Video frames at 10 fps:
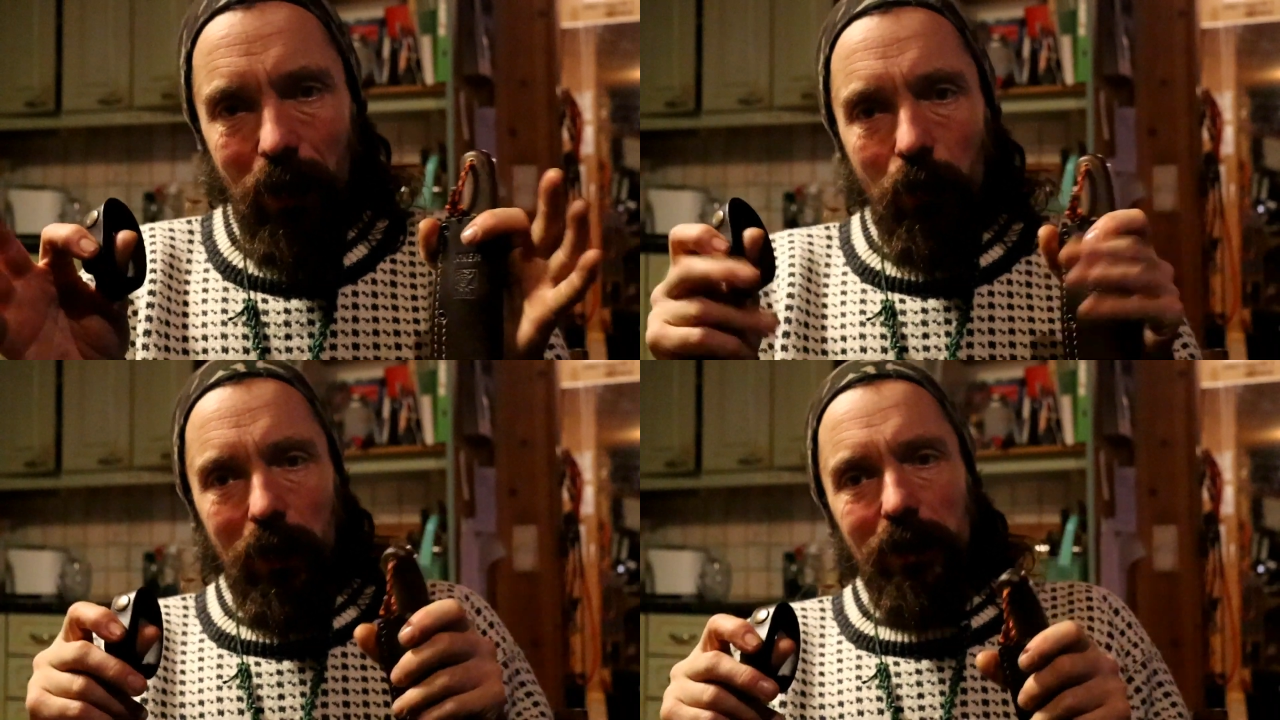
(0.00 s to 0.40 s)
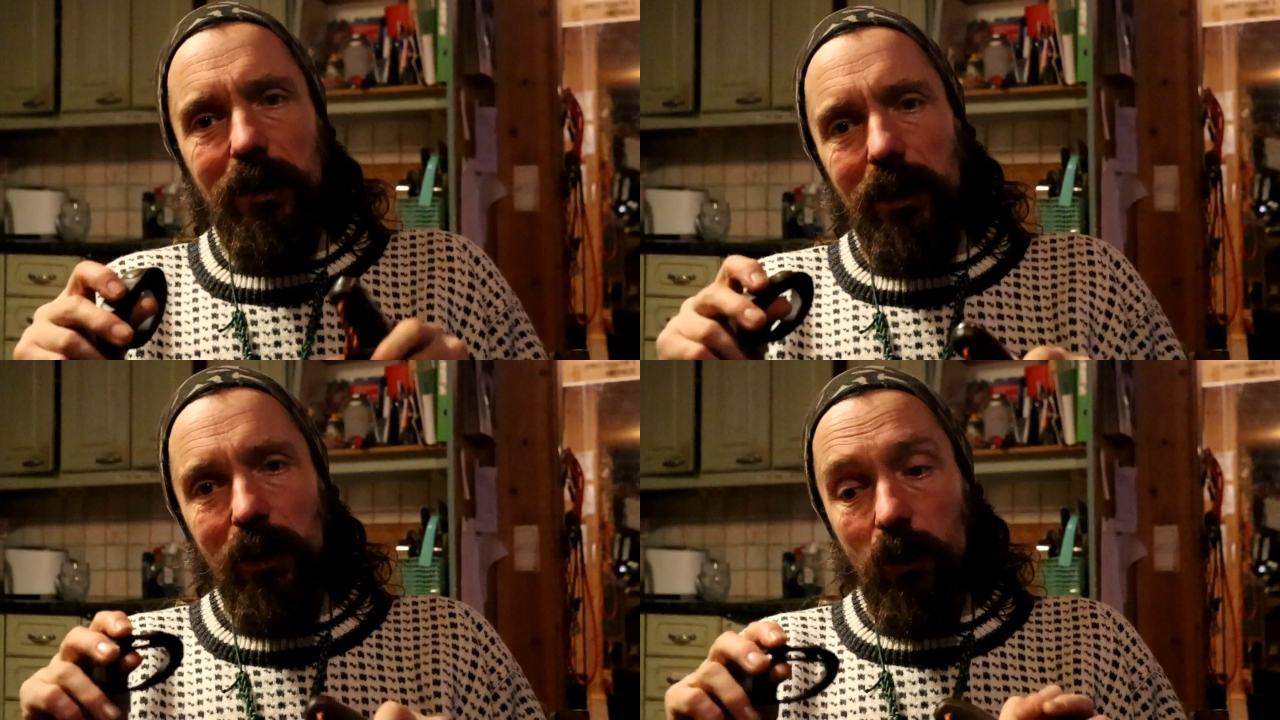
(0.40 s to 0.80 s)

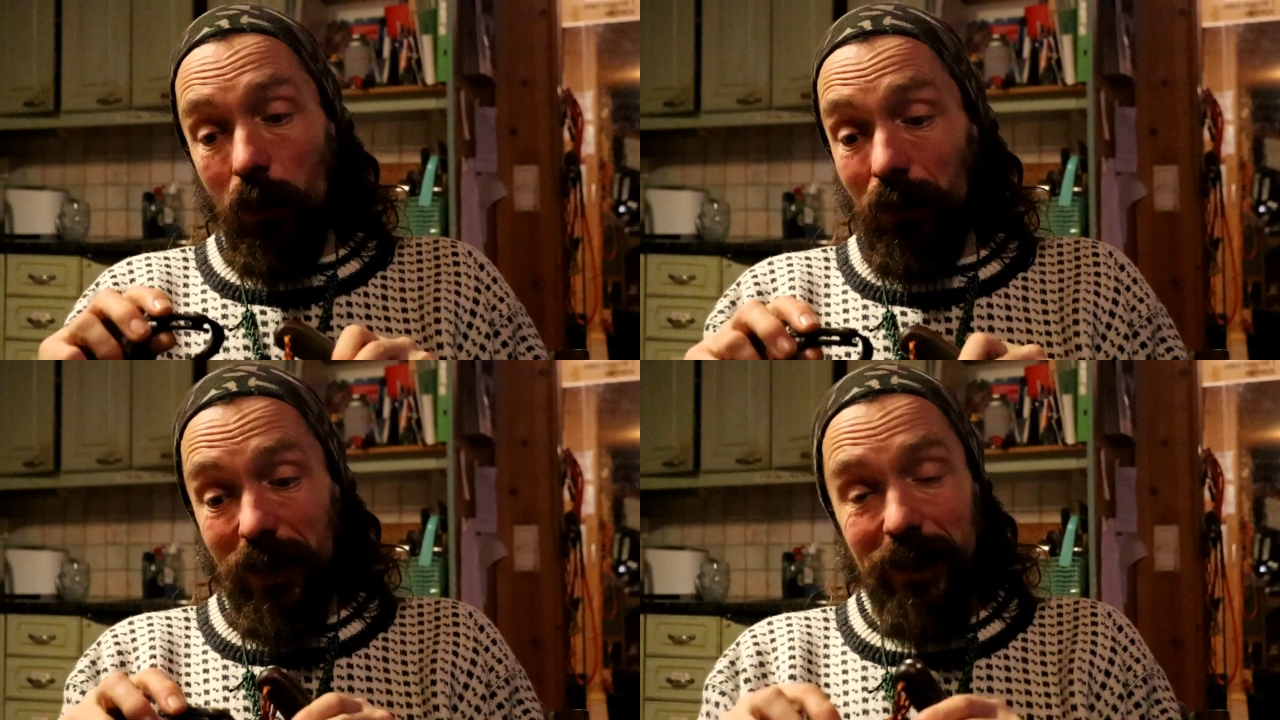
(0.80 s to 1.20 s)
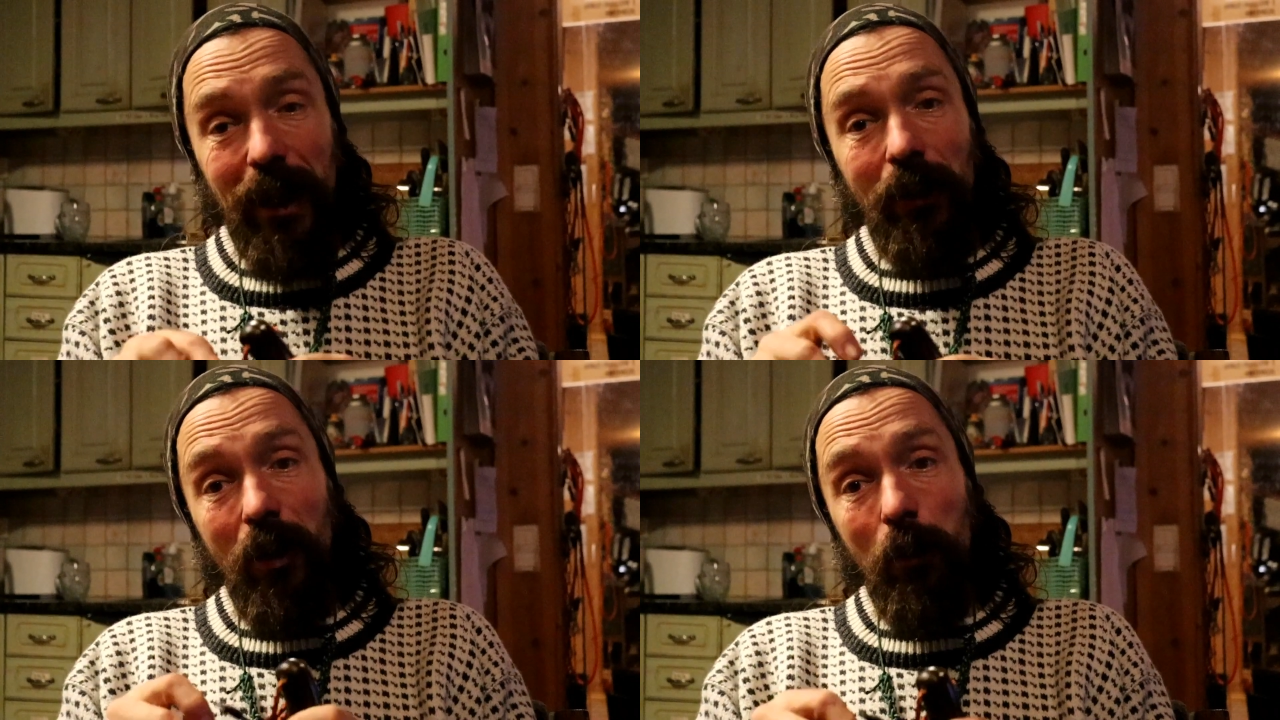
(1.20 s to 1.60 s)
which is
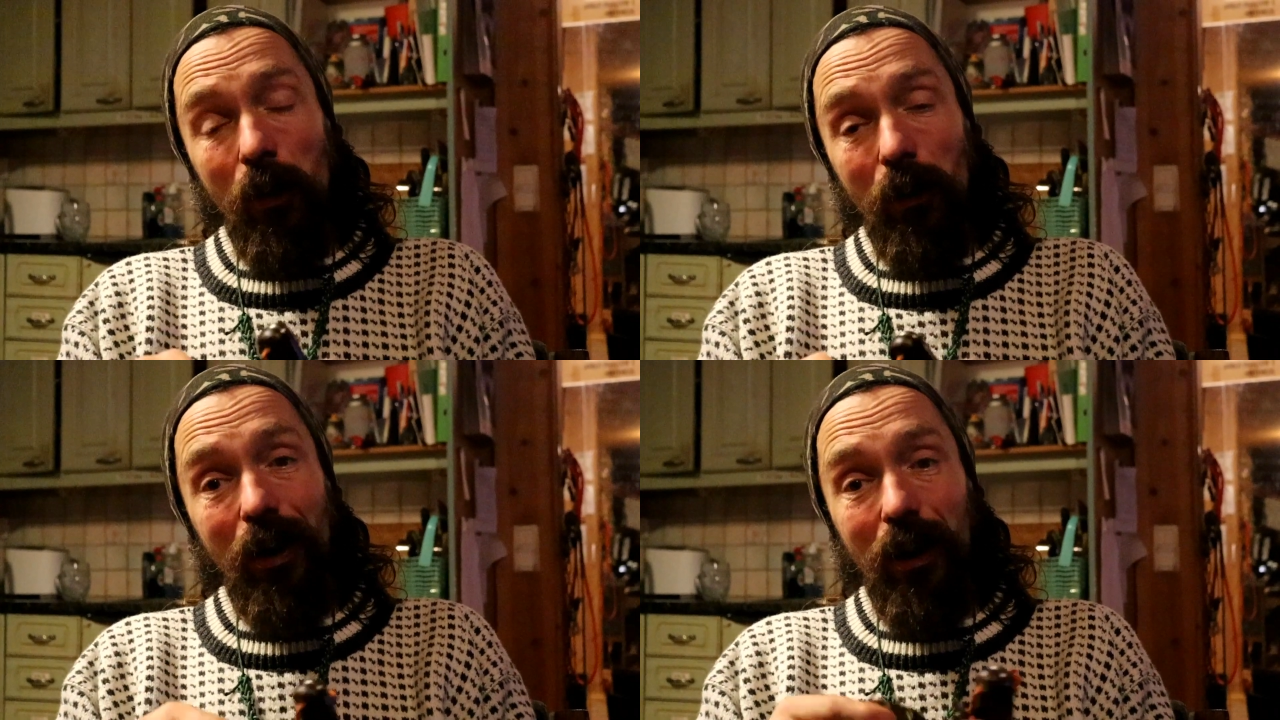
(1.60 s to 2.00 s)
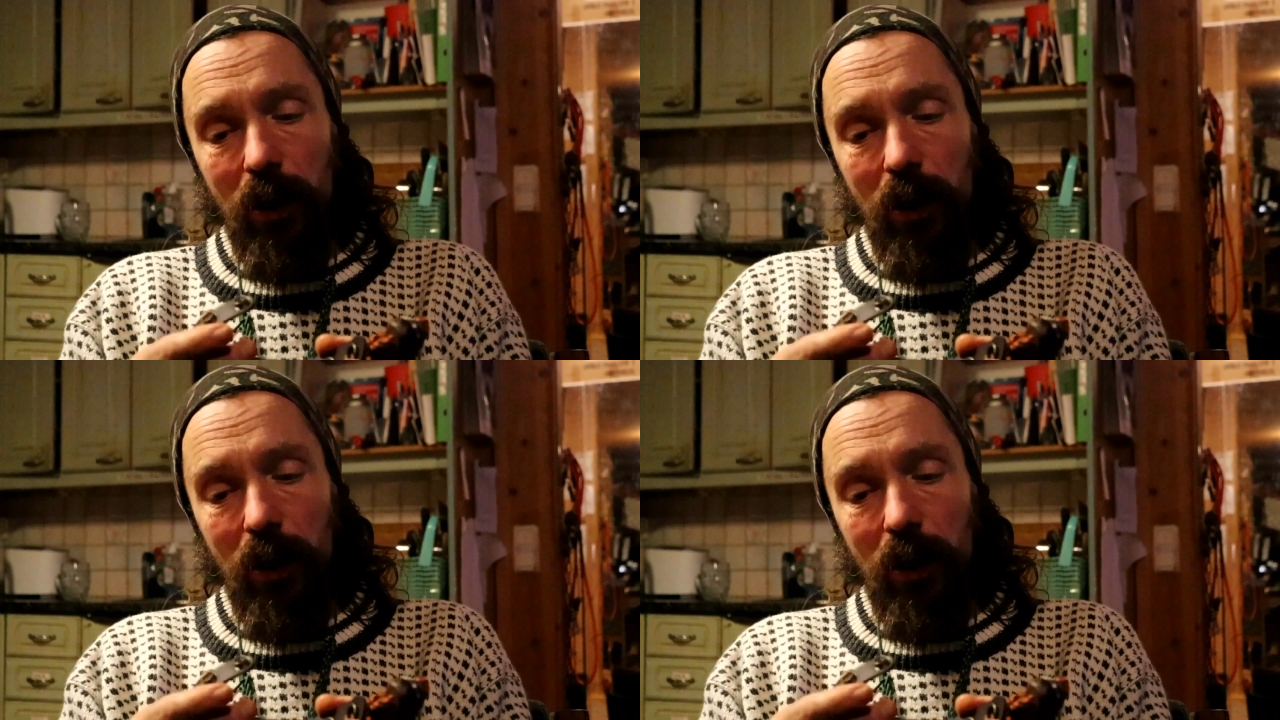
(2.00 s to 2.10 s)
understandable.